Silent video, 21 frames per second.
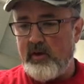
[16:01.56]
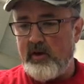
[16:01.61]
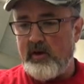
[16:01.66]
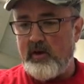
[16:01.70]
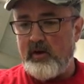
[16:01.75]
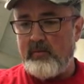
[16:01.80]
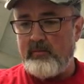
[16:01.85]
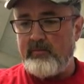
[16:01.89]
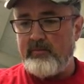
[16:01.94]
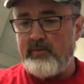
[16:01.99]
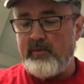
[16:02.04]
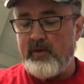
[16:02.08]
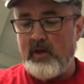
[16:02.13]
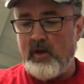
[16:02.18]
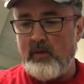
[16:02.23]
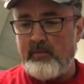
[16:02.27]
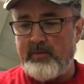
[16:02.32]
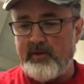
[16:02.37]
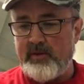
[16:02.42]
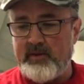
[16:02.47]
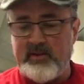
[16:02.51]
um,
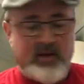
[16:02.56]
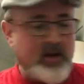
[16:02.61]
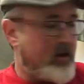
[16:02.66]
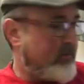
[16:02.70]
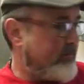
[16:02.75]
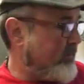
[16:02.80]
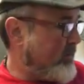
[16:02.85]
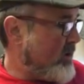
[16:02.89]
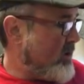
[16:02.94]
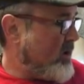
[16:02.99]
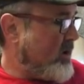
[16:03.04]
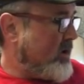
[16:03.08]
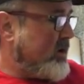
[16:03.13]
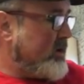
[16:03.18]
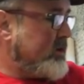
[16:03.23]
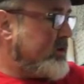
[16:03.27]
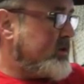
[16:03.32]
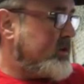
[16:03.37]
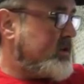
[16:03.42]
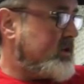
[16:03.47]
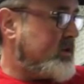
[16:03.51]
helping us out
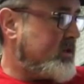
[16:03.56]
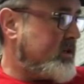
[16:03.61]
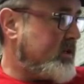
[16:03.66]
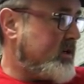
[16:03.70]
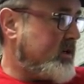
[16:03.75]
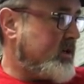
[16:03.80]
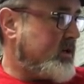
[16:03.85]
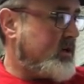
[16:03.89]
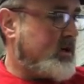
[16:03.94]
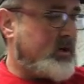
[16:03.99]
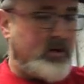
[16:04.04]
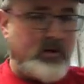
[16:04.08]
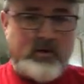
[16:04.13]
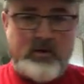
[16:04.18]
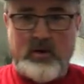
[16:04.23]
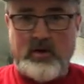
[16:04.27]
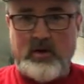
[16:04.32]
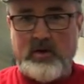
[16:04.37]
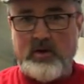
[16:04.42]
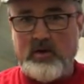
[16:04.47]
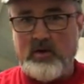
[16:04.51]

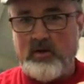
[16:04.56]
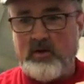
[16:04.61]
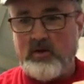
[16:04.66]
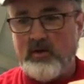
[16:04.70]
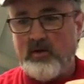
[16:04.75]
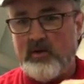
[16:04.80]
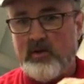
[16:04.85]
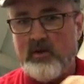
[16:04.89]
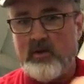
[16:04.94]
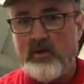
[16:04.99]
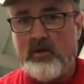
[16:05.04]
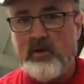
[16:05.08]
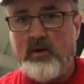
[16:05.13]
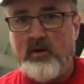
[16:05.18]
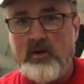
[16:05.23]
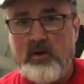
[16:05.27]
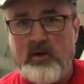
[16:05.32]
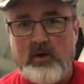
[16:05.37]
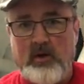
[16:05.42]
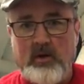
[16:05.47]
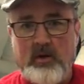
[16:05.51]
so
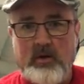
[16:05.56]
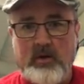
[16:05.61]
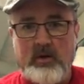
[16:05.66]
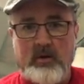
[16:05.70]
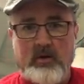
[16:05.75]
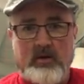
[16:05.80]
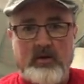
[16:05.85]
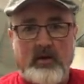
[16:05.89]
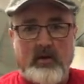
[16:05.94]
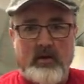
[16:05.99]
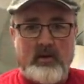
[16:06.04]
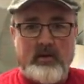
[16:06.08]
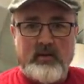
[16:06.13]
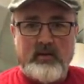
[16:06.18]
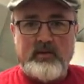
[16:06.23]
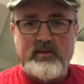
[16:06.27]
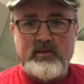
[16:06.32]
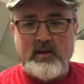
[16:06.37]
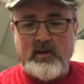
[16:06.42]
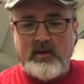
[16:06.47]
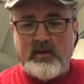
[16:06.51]
i gonna take
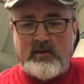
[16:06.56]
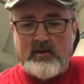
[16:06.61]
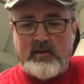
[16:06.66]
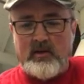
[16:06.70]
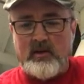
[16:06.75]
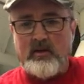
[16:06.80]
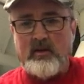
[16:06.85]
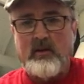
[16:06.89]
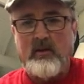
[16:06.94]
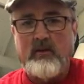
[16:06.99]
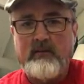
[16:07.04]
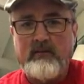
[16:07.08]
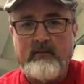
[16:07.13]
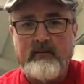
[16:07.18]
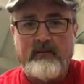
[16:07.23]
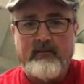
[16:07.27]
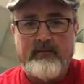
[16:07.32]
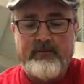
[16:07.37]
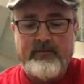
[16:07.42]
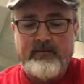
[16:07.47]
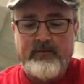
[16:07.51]
this end here
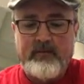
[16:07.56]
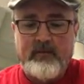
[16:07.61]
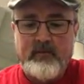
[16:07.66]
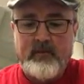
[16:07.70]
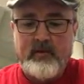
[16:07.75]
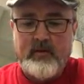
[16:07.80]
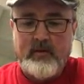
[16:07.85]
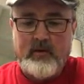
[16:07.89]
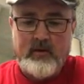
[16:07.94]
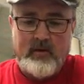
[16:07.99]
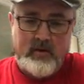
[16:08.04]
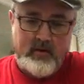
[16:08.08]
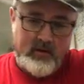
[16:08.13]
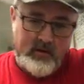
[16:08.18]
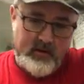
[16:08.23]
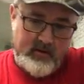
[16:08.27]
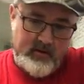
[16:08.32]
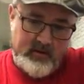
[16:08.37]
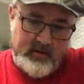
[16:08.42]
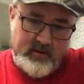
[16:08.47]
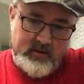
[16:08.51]

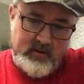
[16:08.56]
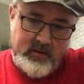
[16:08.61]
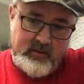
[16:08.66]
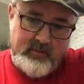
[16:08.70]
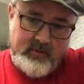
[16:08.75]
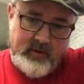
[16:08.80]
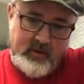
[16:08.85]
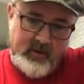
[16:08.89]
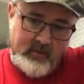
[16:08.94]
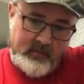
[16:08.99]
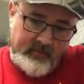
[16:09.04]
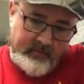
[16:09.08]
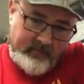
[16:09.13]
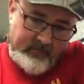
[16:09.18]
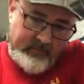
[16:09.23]
do the same thing